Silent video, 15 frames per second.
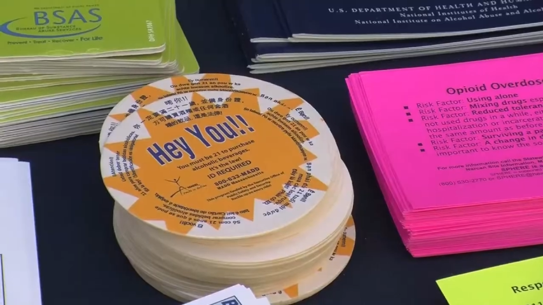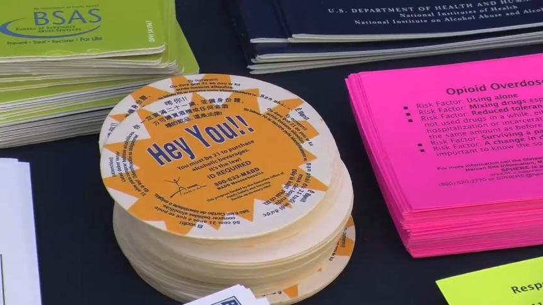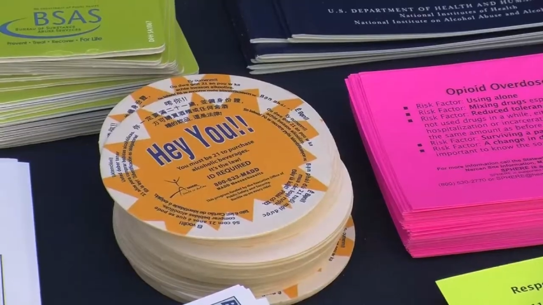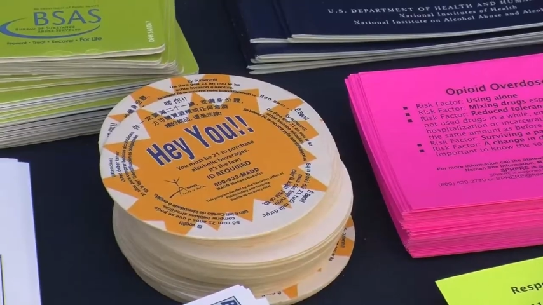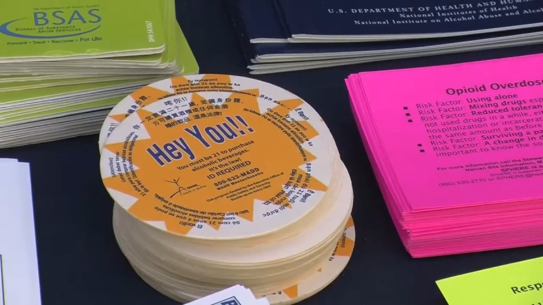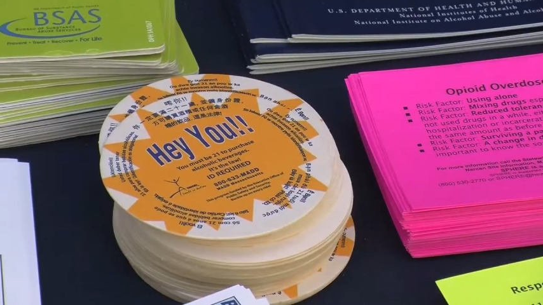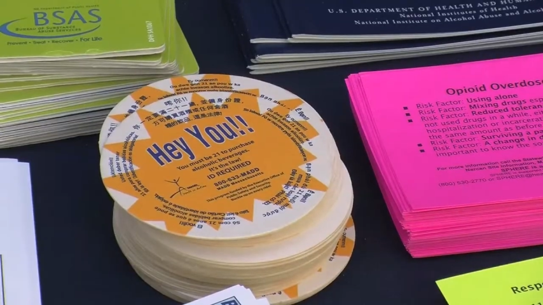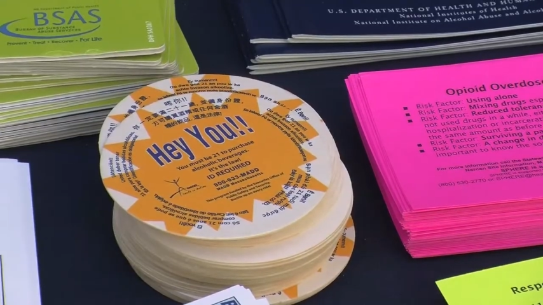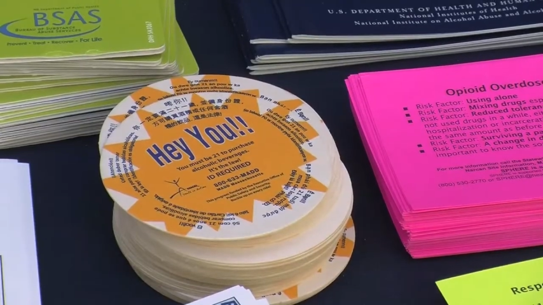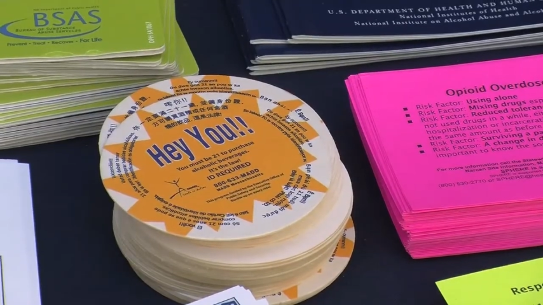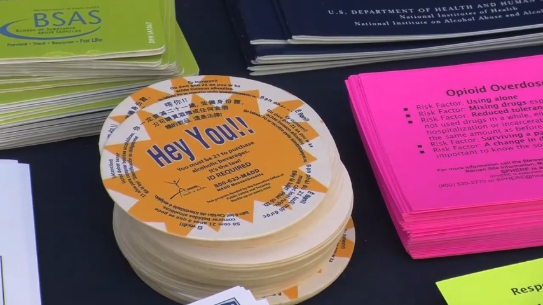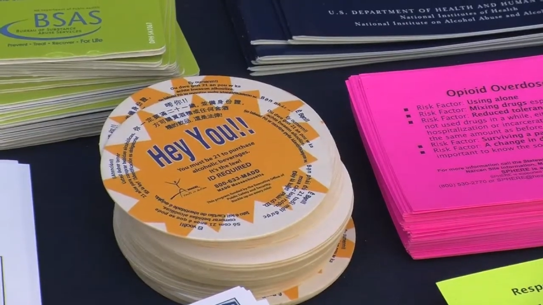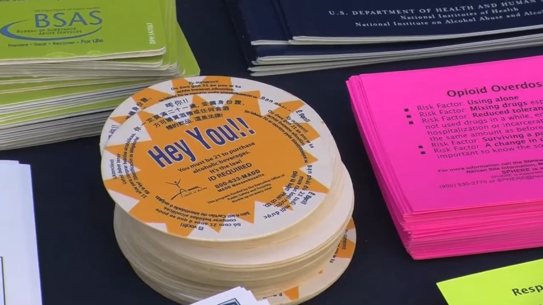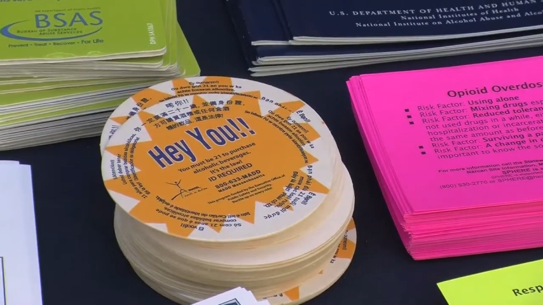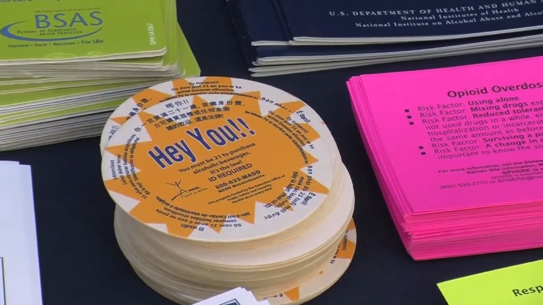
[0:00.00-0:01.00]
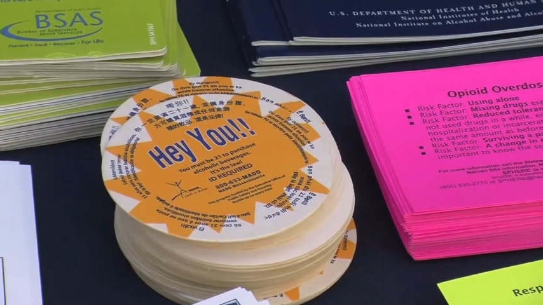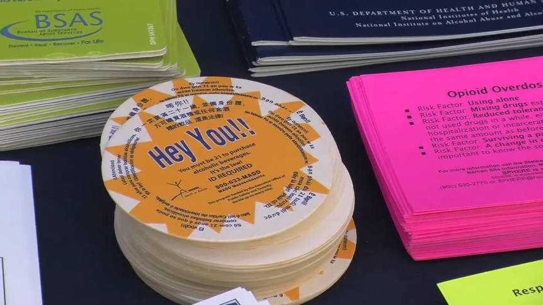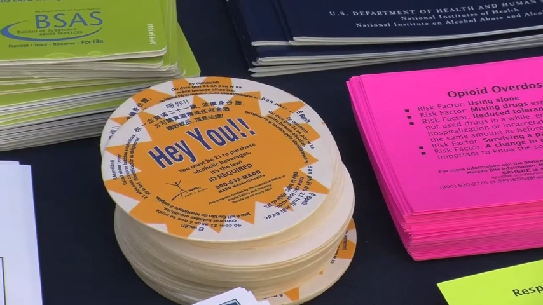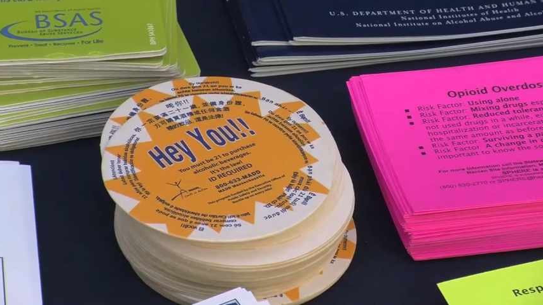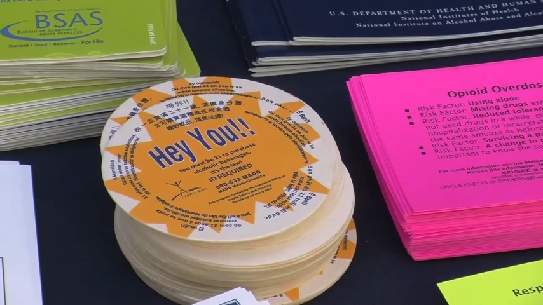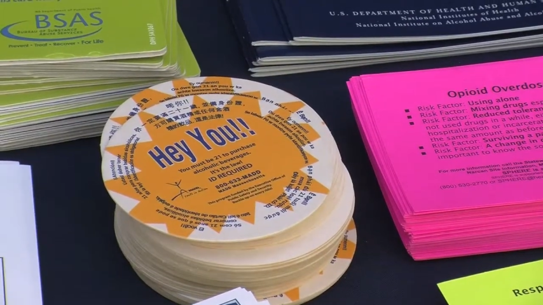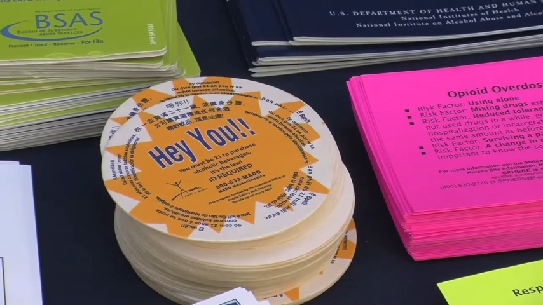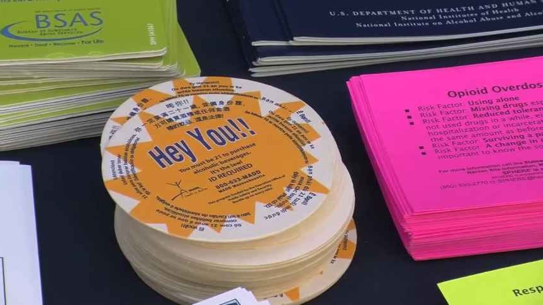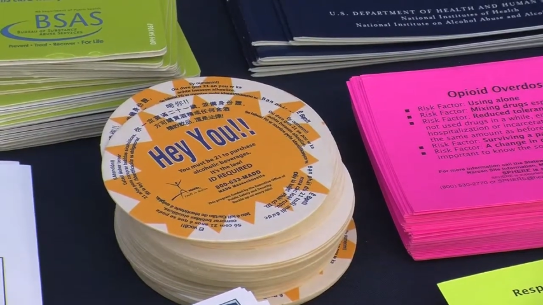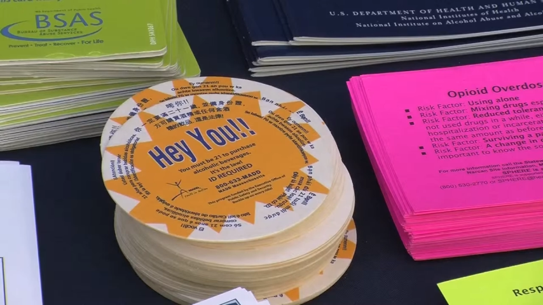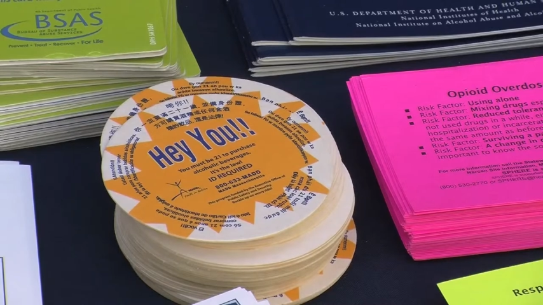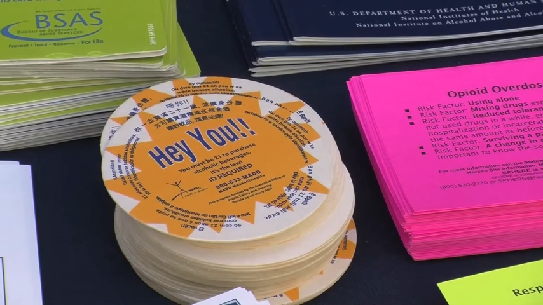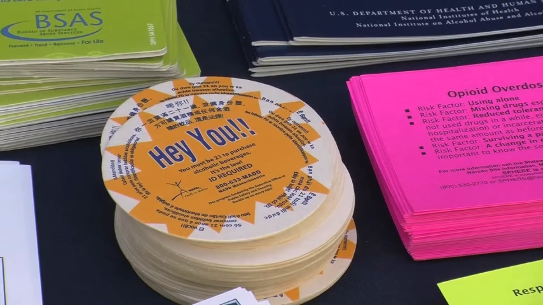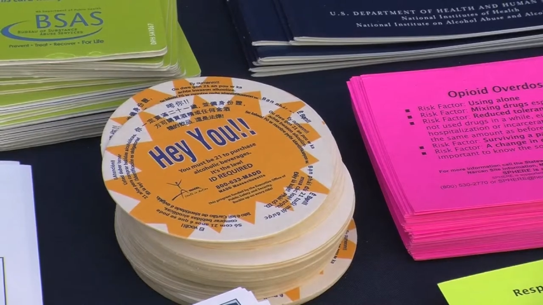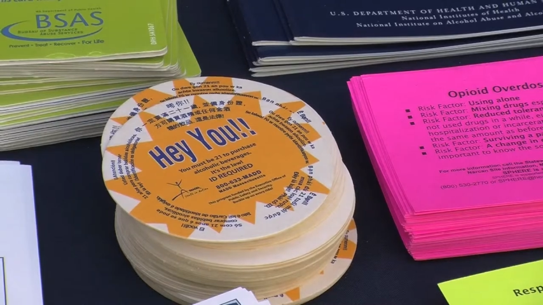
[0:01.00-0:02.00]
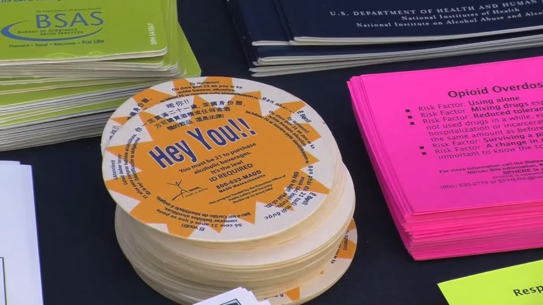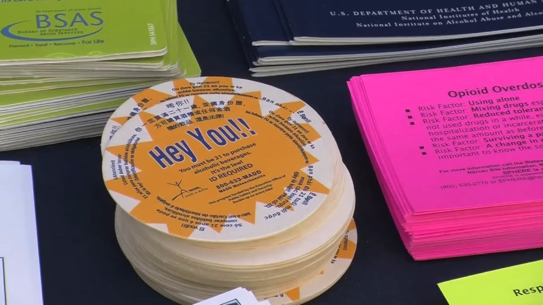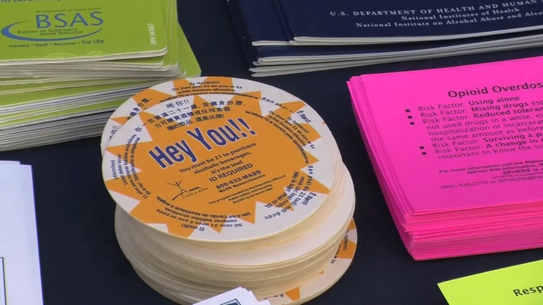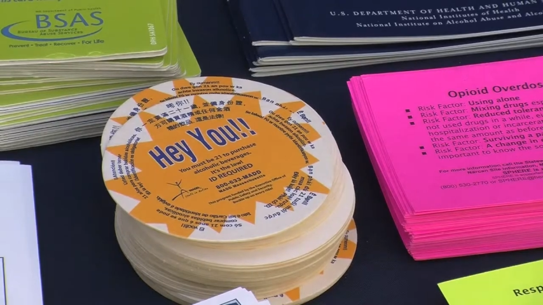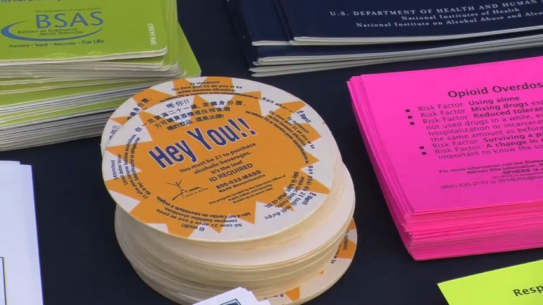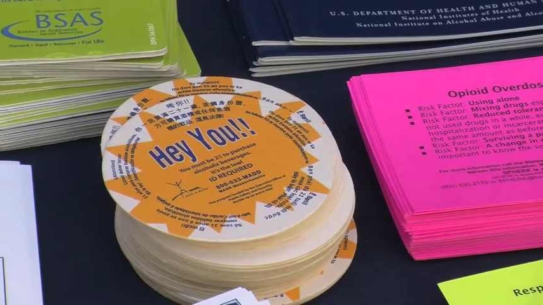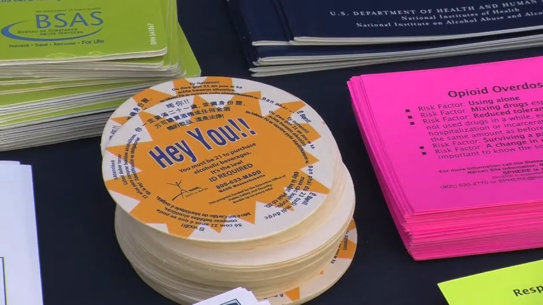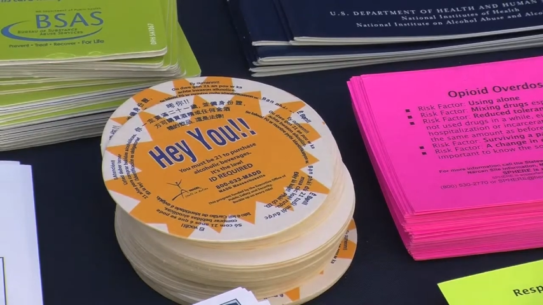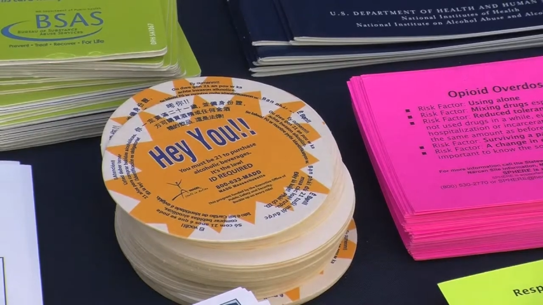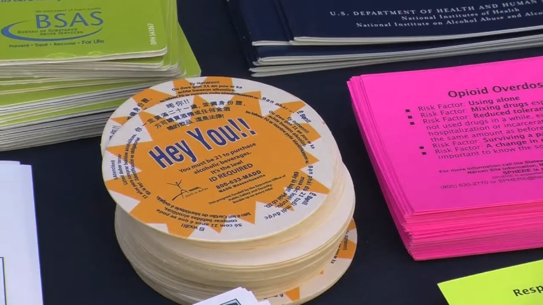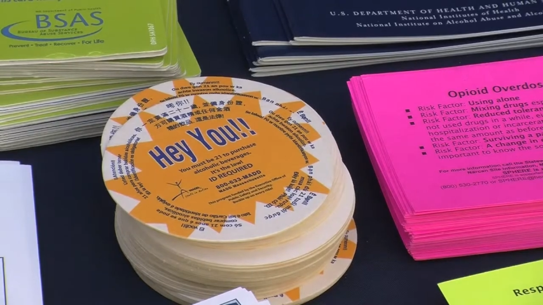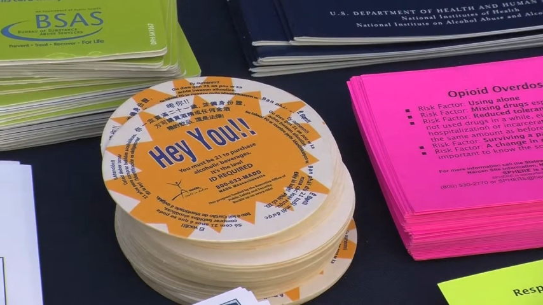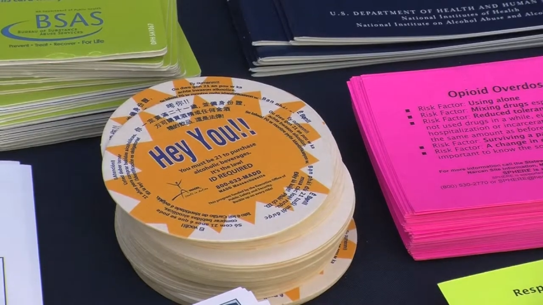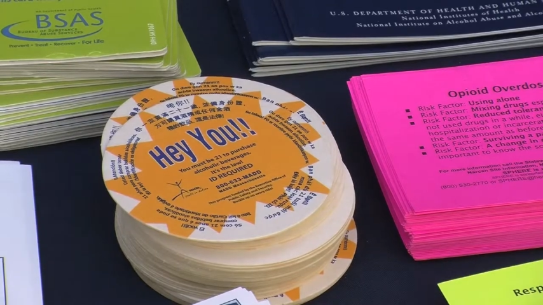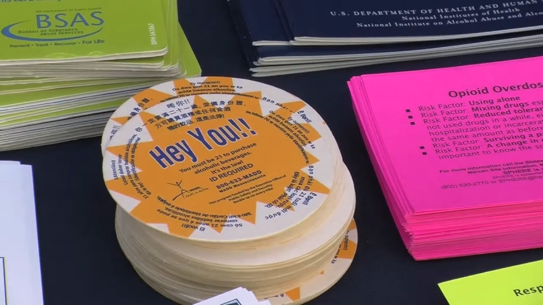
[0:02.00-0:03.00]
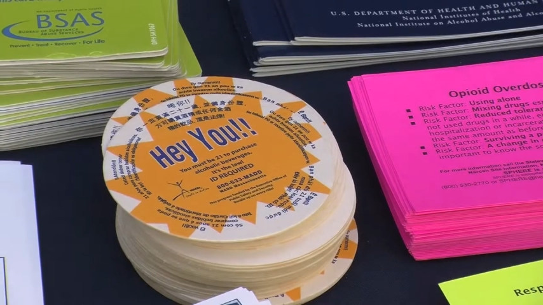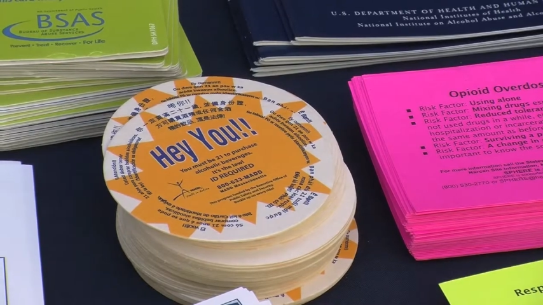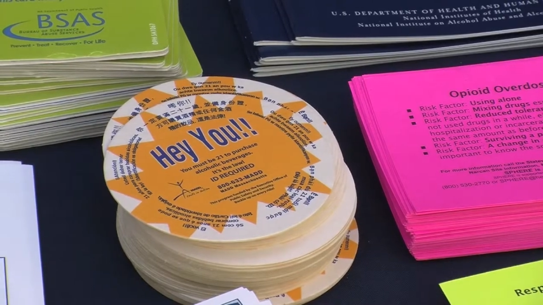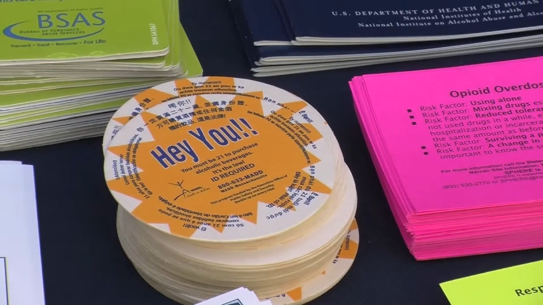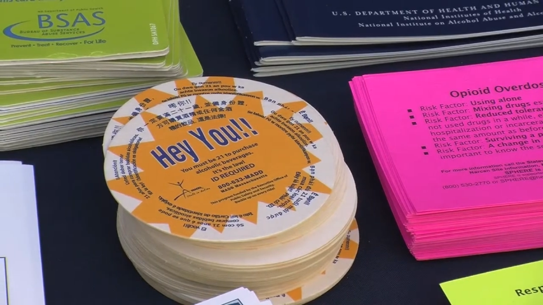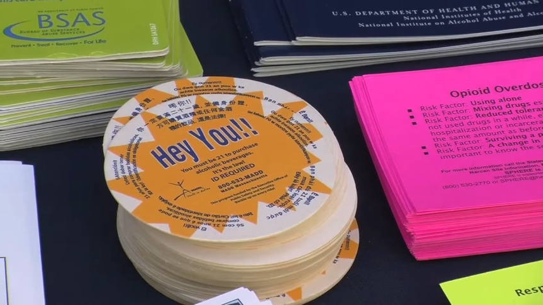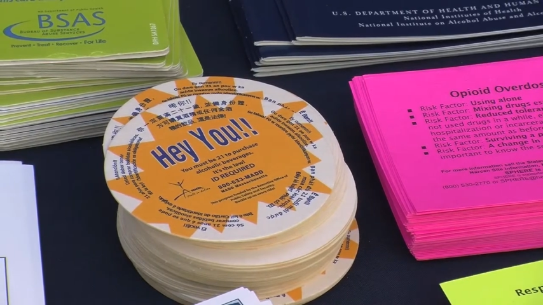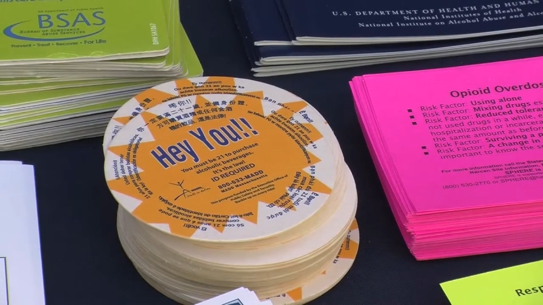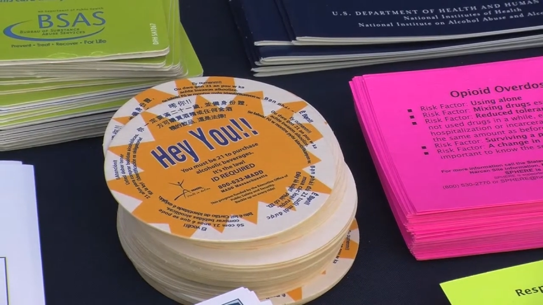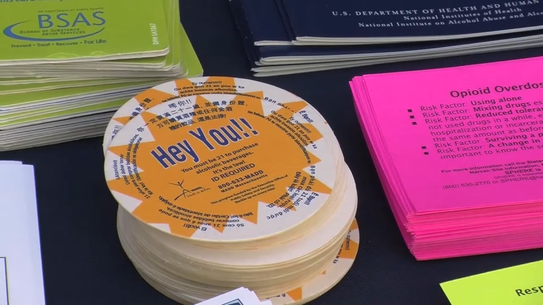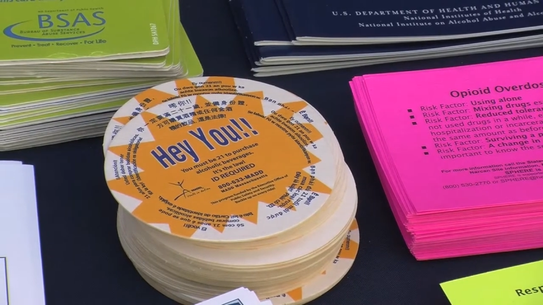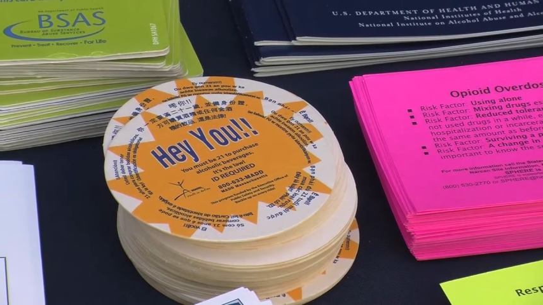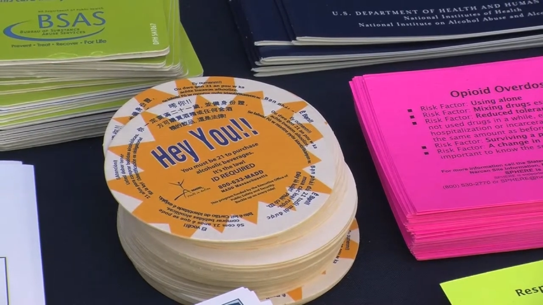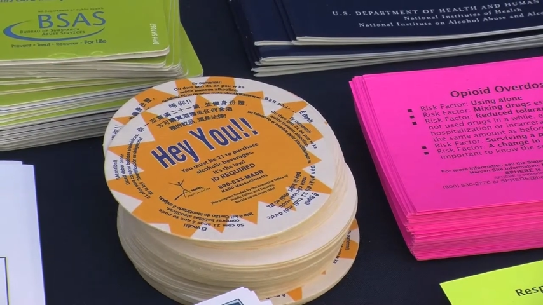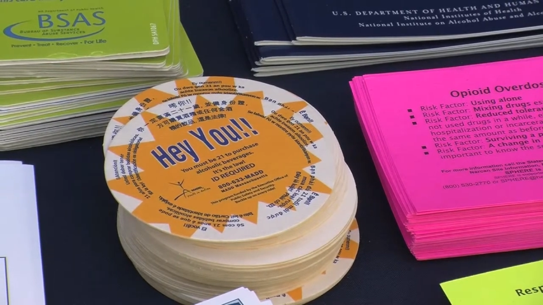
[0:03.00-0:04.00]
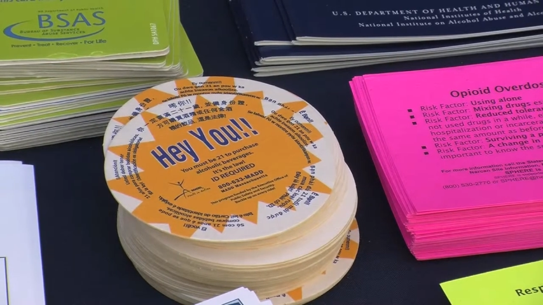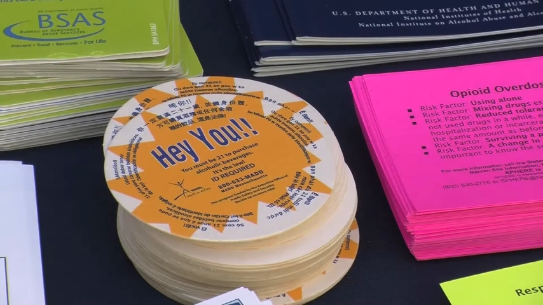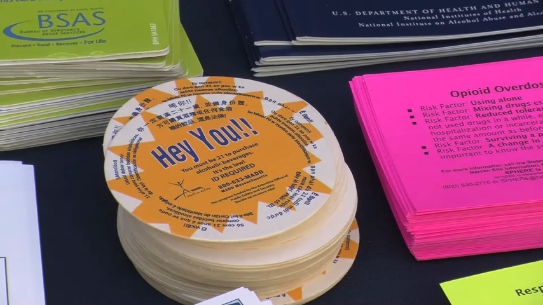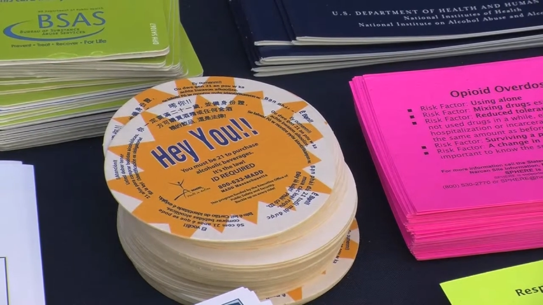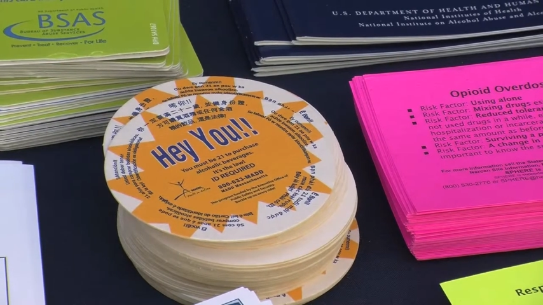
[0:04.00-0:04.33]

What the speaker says: (no speaker visible)